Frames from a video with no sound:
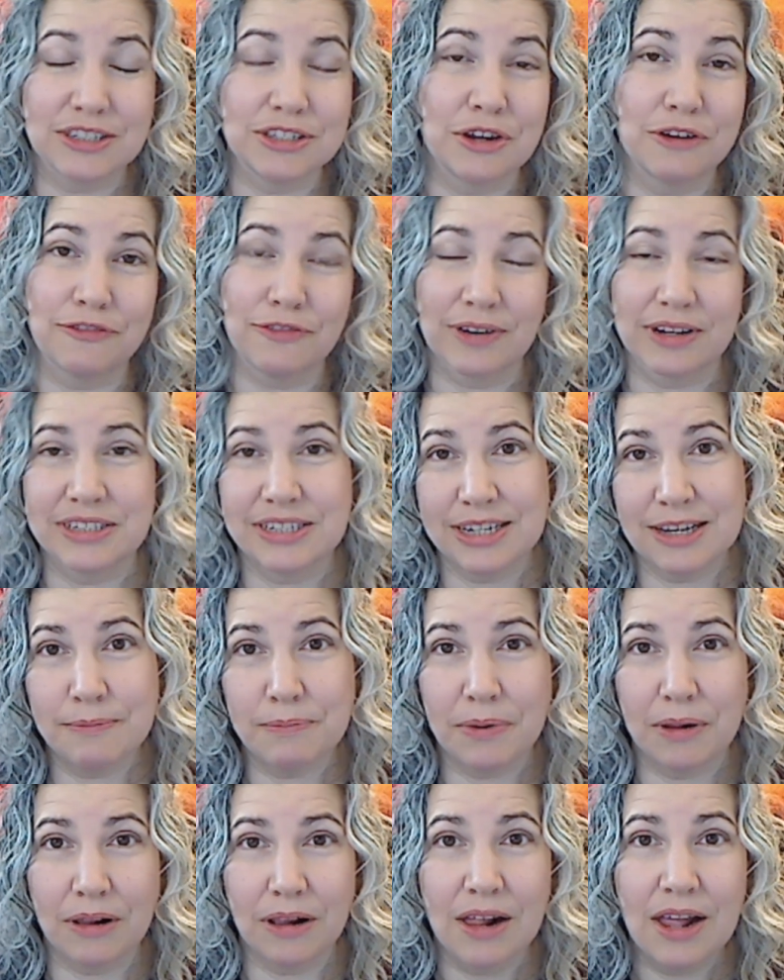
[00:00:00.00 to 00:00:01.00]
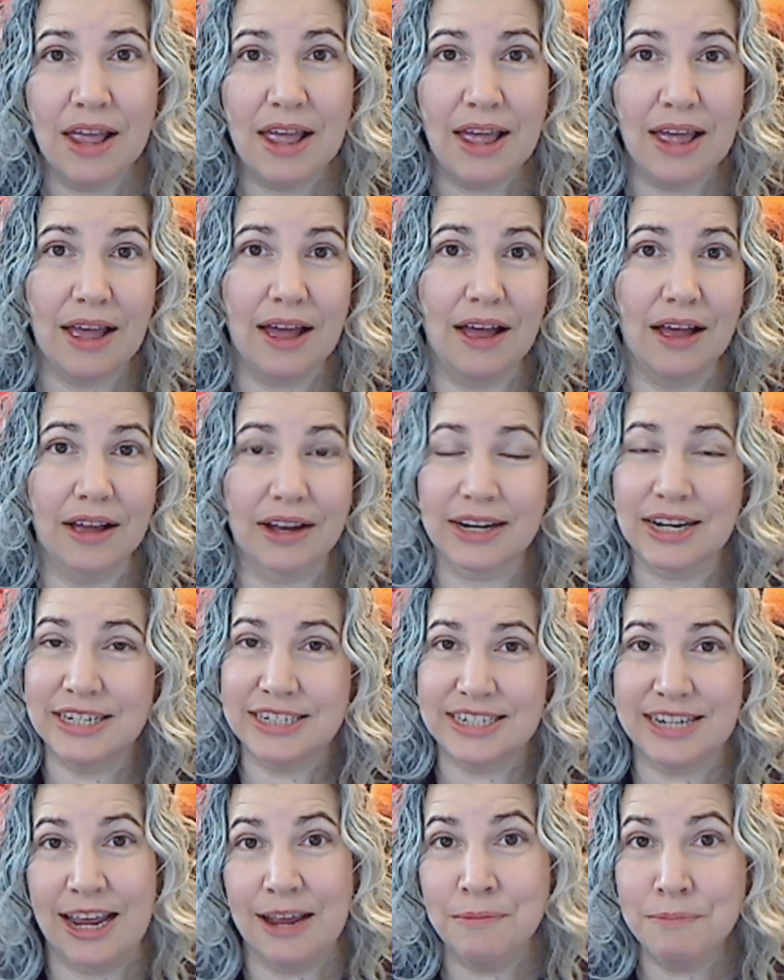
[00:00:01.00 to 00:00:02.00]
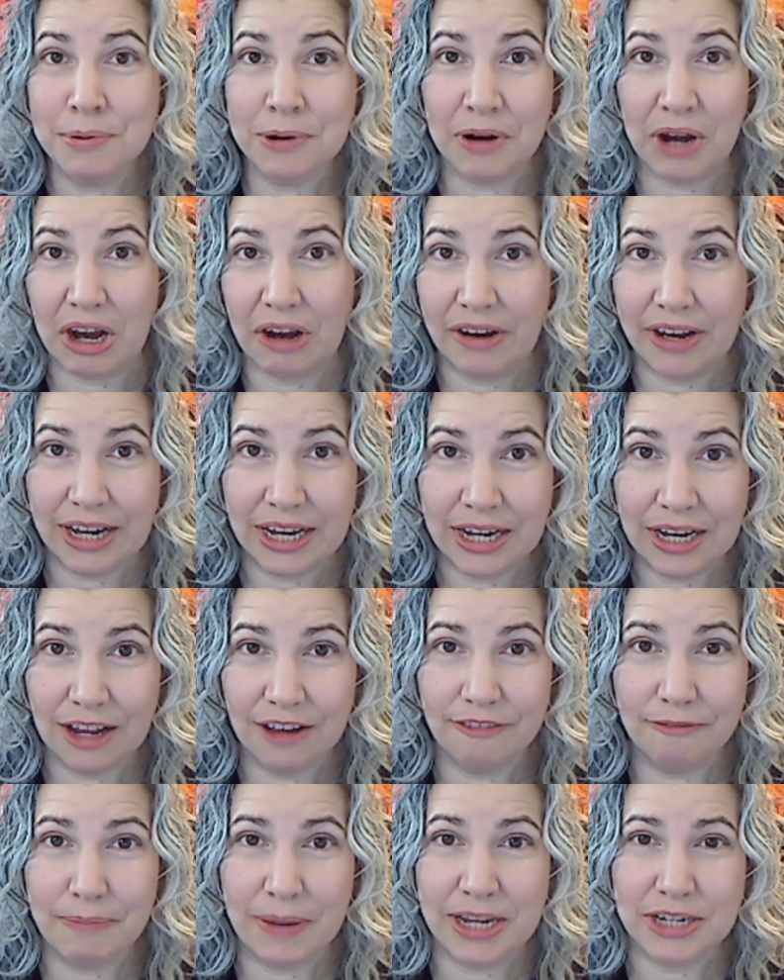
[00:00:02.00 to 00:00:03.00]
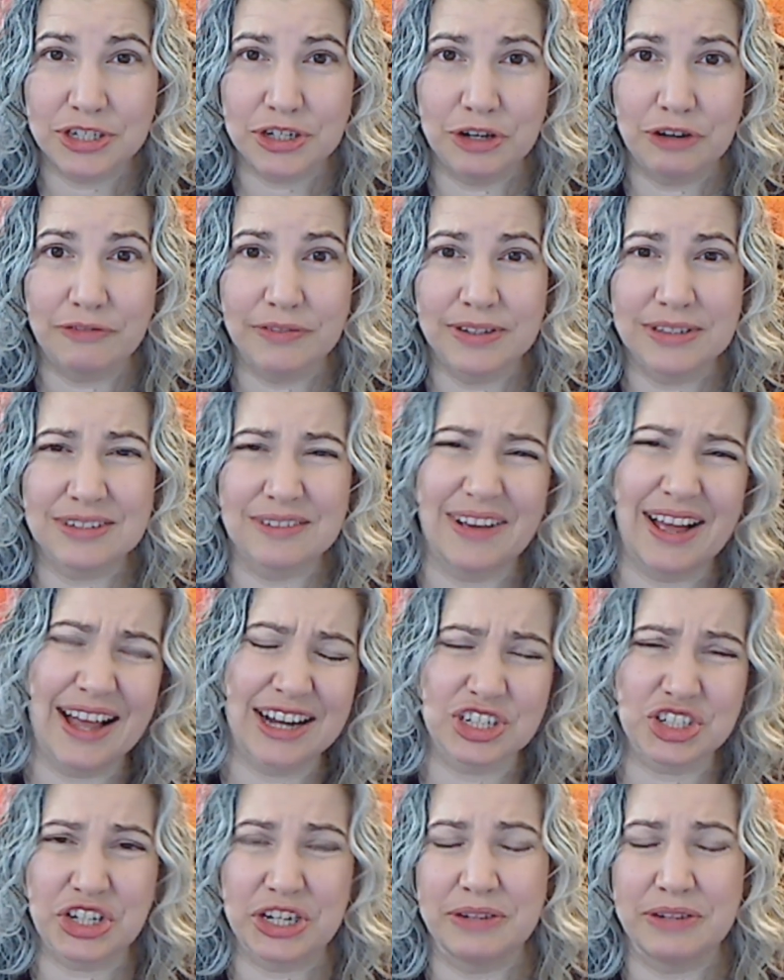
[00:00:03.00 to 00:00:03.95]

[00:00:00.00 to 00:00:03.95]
So, for example, contemporary of Beethoven's, well, actually,